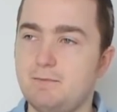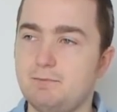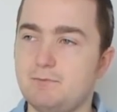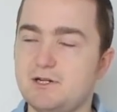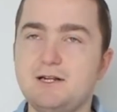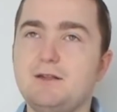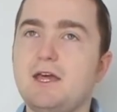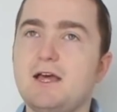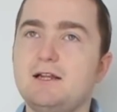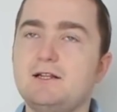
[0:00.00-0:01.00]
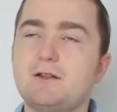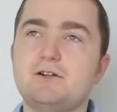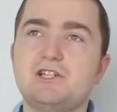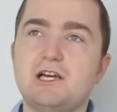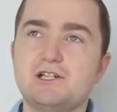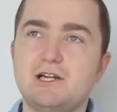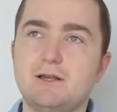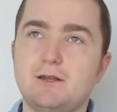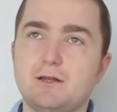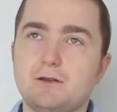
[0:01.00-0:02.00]
But in the end, it doesn't change
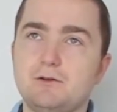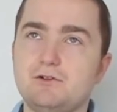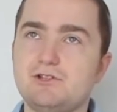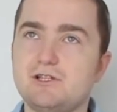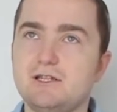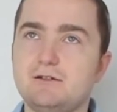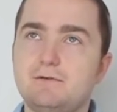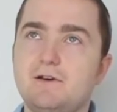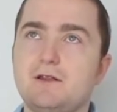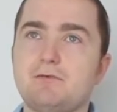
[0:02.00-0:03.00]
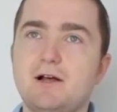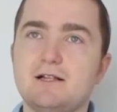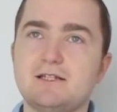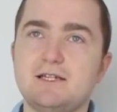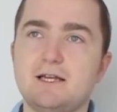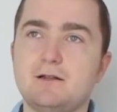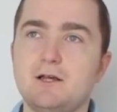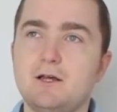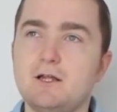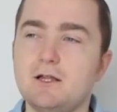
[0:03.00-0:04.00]
anything, so you just need to face reality and
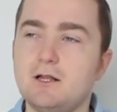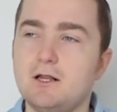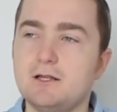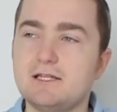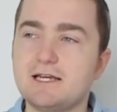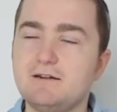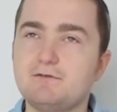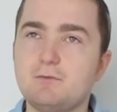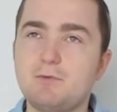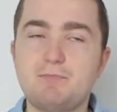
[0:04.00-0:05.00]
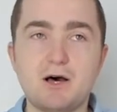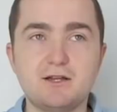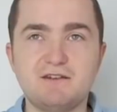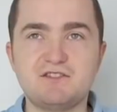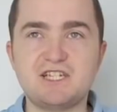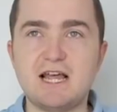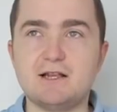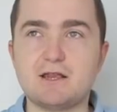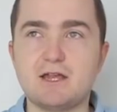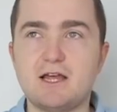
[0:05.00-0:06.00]
take it from a positive
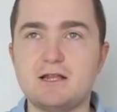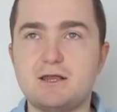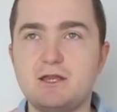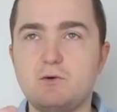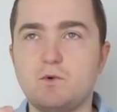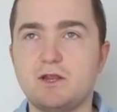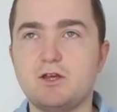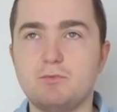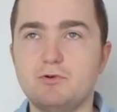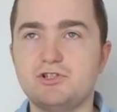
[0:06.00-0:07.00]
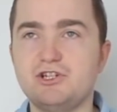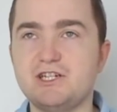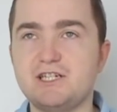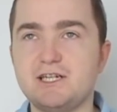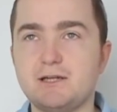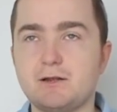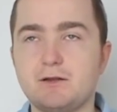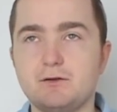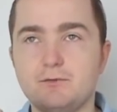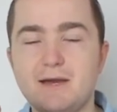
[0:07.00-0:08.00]
stance and see what the opportunities
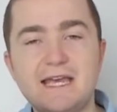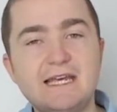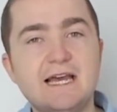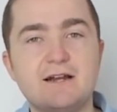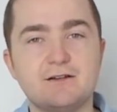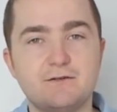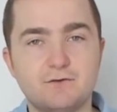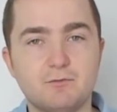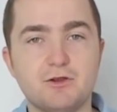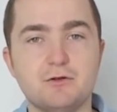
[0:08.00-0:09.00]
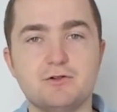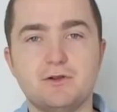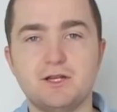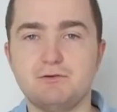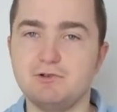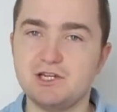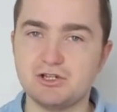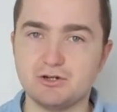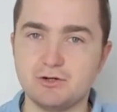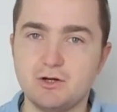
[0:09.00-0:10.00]
you may get from a certain
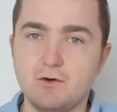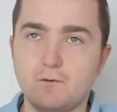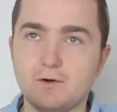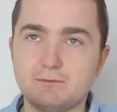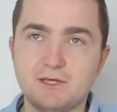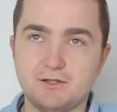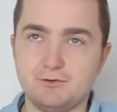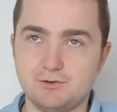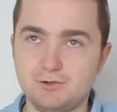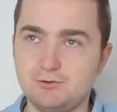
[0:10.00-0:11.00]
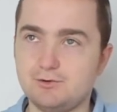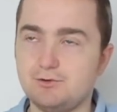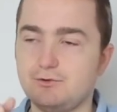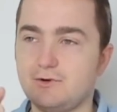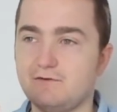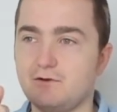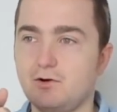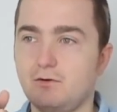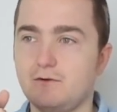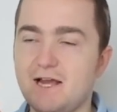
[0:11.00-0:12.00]
situation. What may you do to
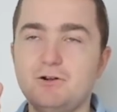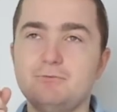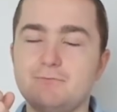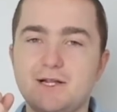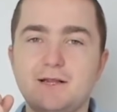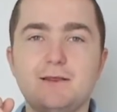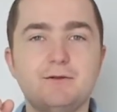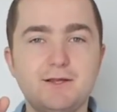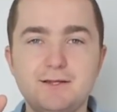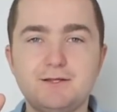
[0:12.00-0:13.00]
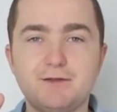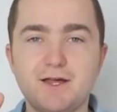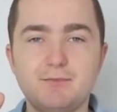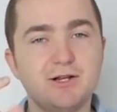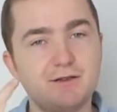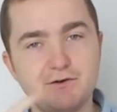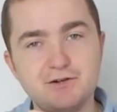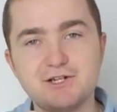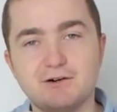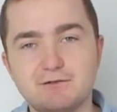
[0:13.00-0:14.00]
evolve? I know, that sounds easy to say, but it's very
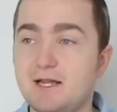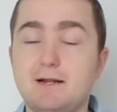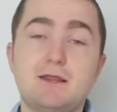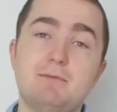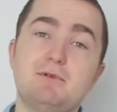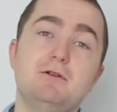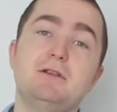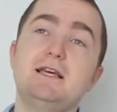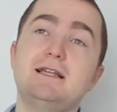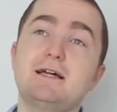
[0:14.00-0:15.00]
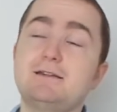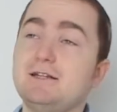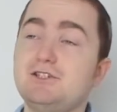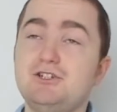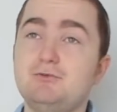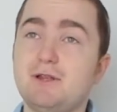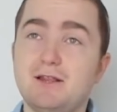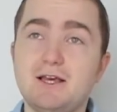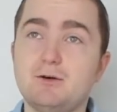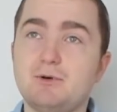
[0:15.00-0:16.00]
tough. That's absolutely nothing to do with
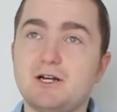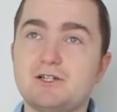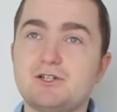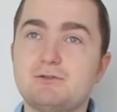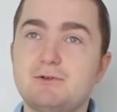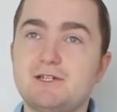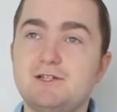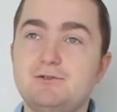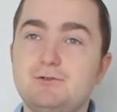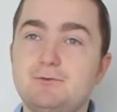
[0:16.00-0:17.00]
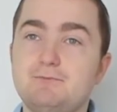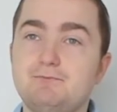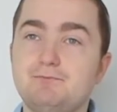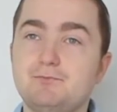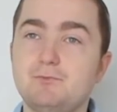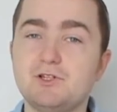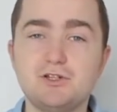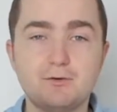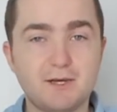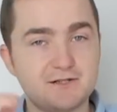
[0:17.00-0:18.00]
Lego, but I just wanted to wish you
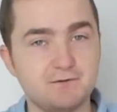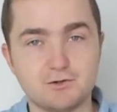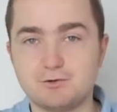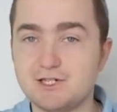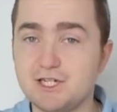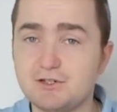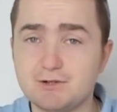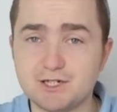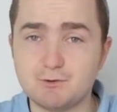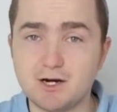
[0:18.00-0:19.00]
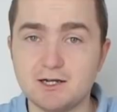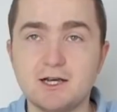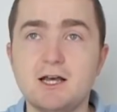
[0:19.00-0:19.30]
the best for 2021,